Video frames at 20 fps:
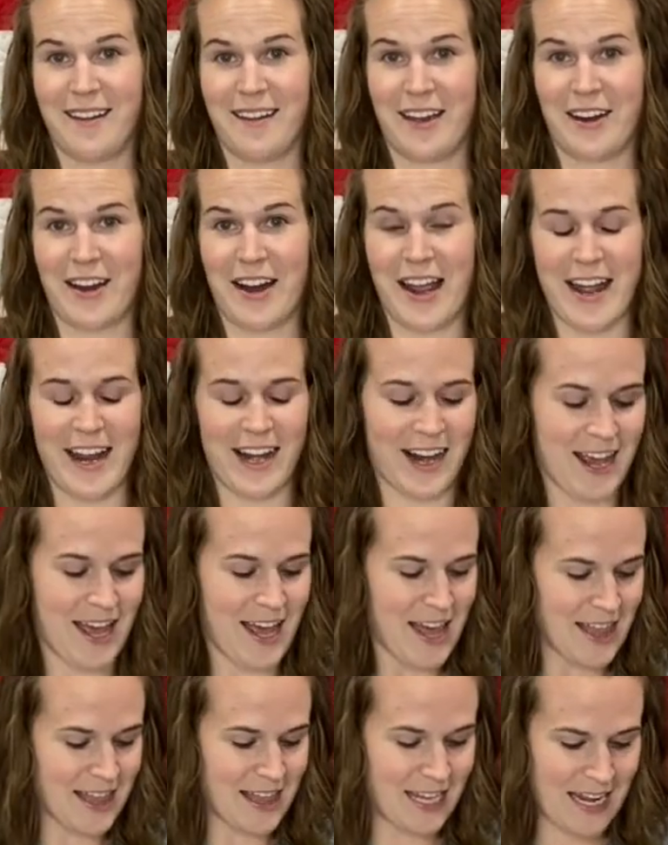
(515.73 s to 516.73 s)
All right.
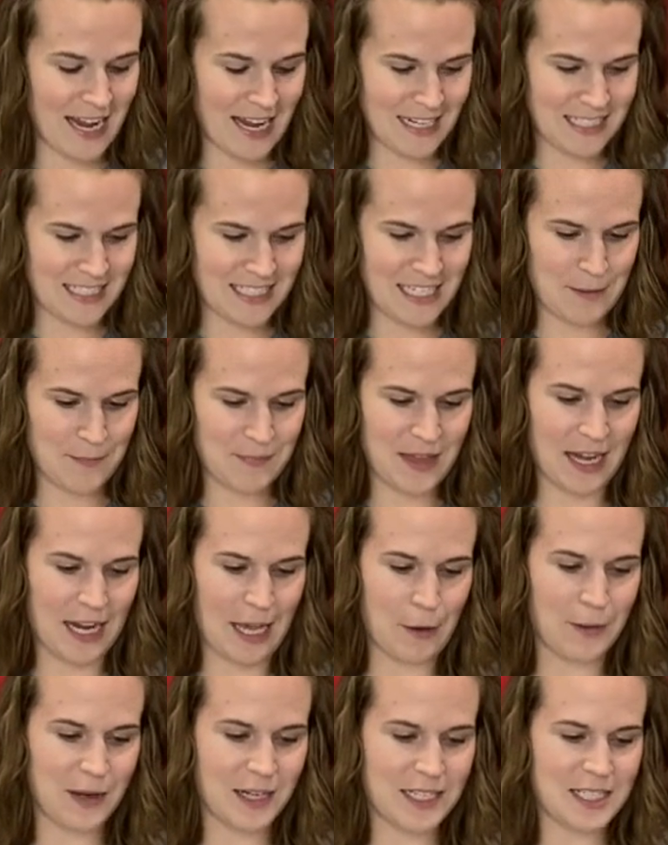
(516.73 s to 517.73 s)
The next tip that
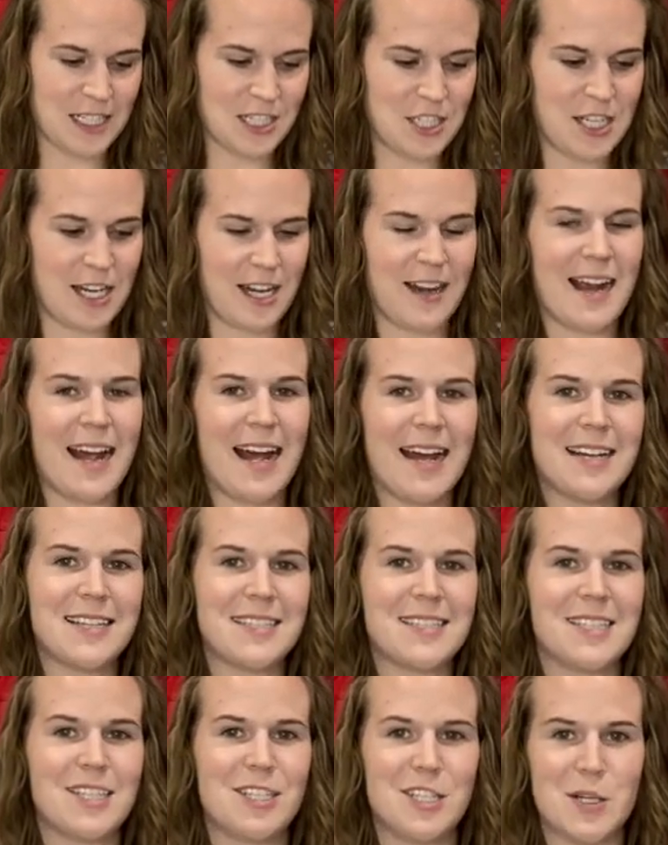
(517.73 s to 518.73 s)
I wanted to share
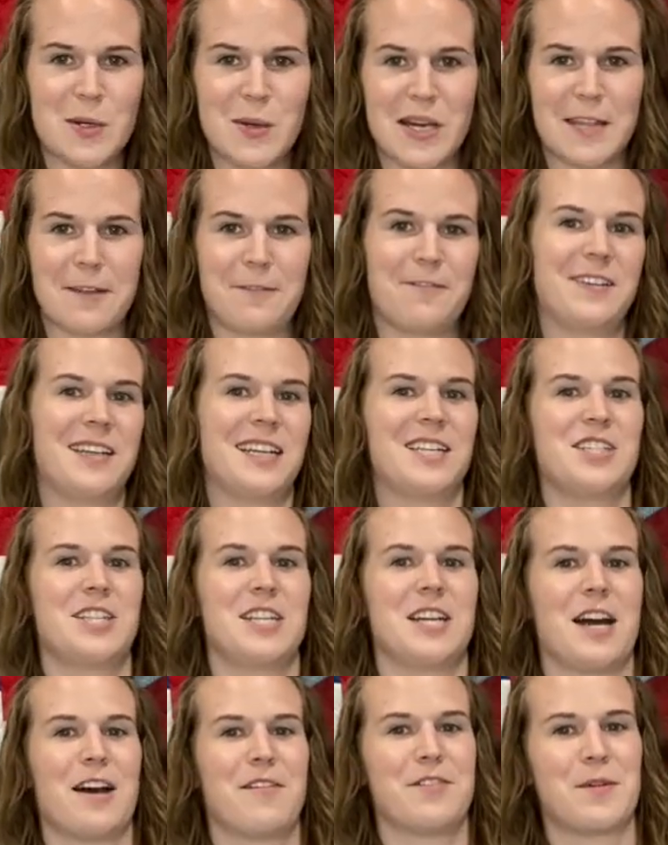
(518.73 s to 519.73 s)
has to do with
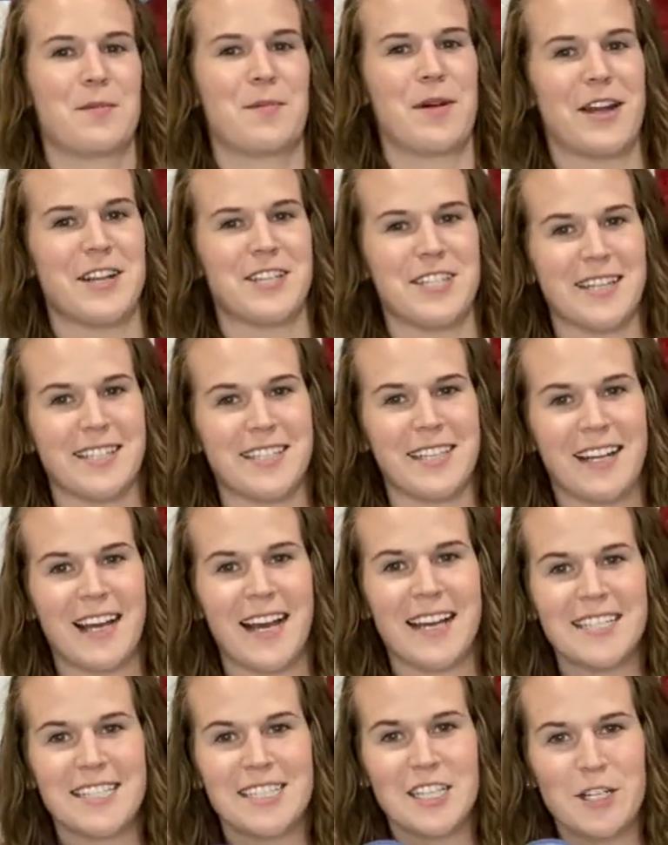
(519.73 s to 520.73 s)
finishing off your project, and it
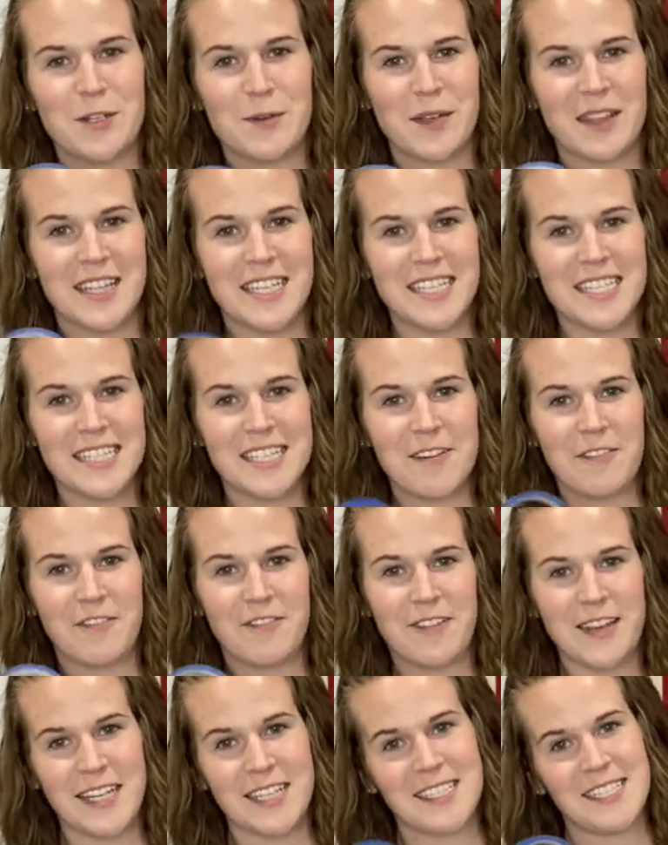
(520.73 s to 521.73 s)
has to do with this
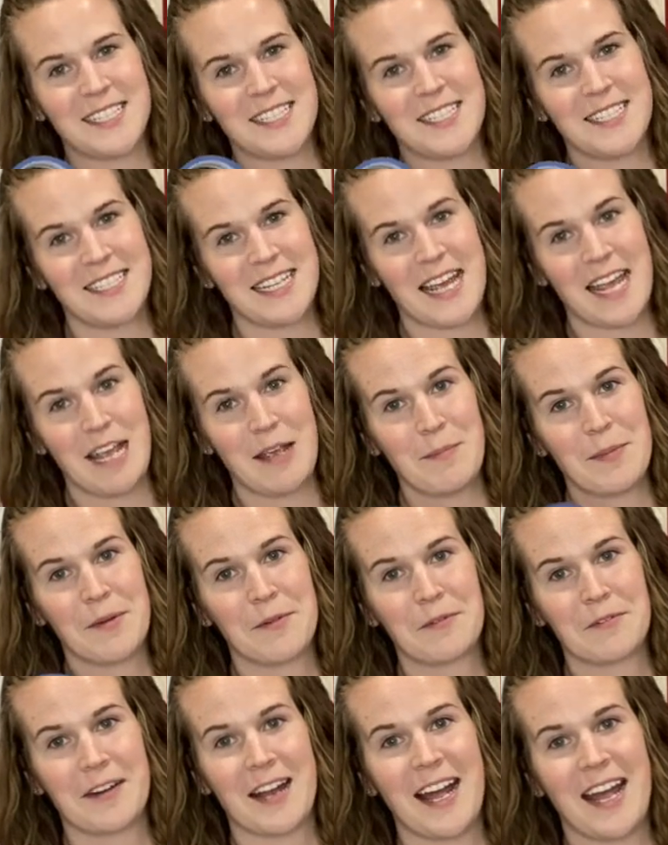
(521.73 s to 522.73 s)
fancy tape
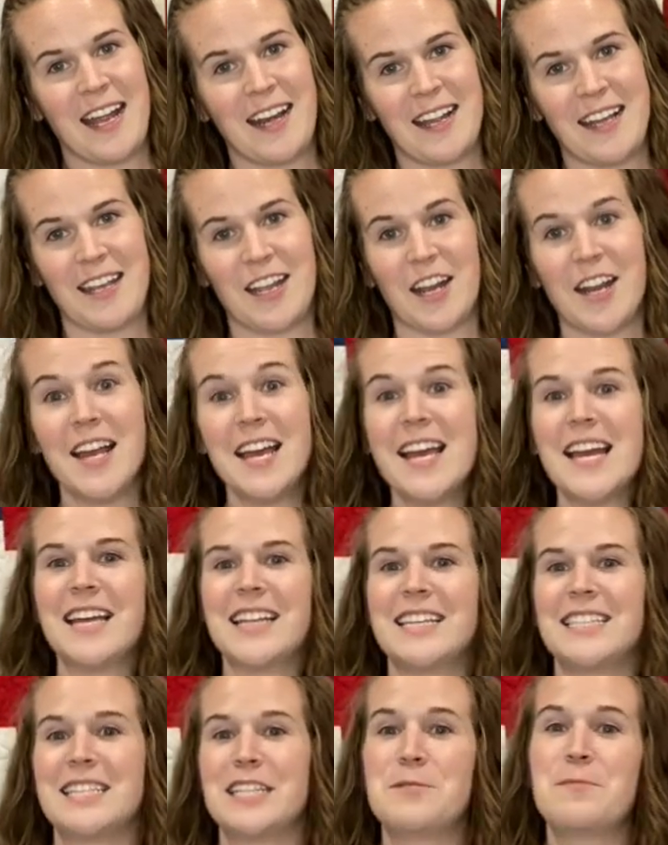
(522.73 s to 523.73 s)
right here.
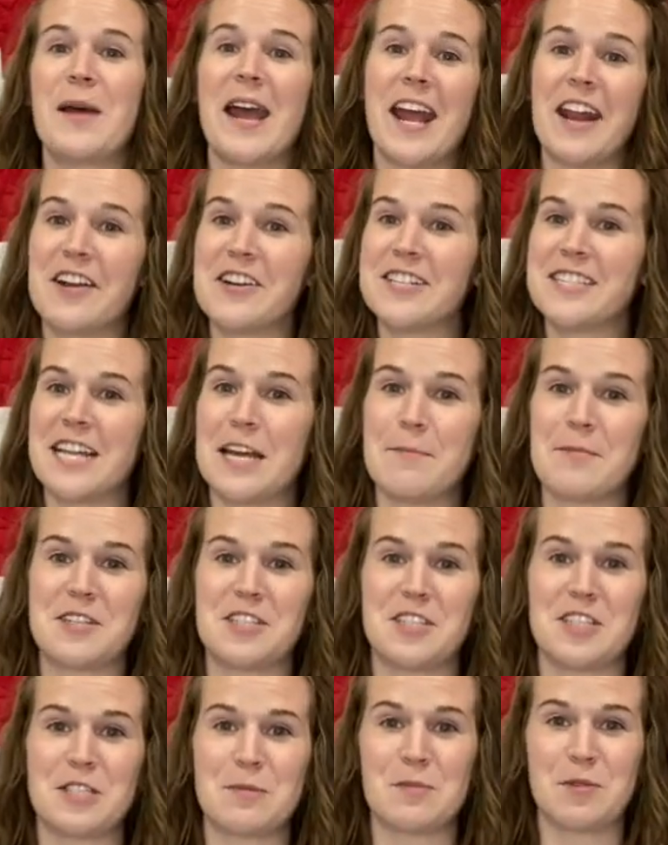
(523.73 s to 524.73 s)
This is painter's tape. It's
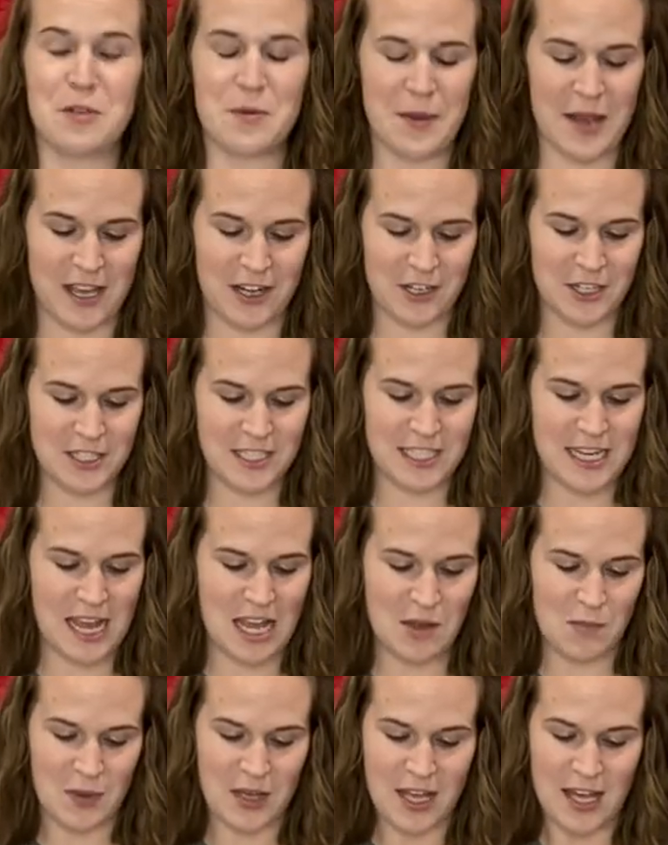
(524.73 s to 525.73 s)
just blue painter's
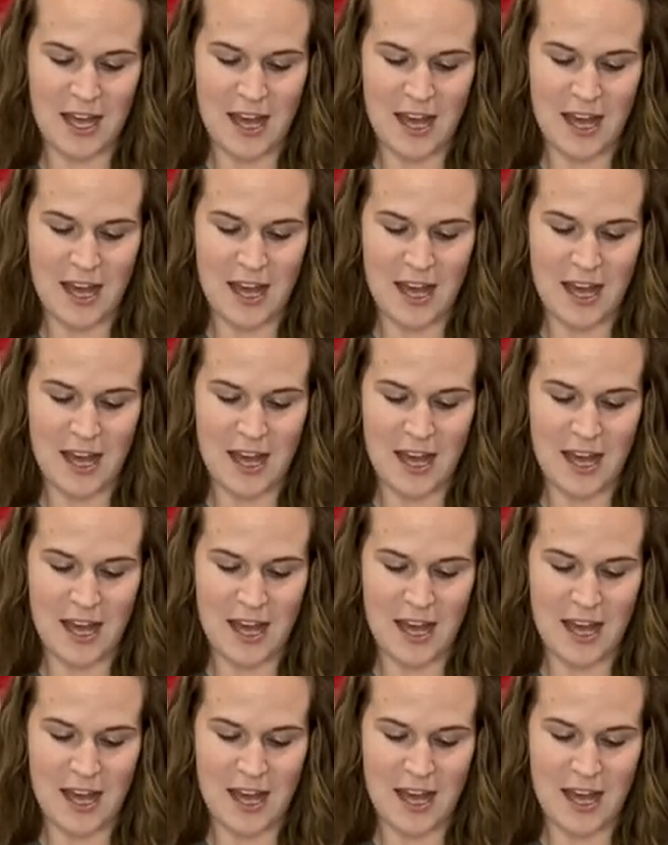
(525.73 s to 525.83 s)
tape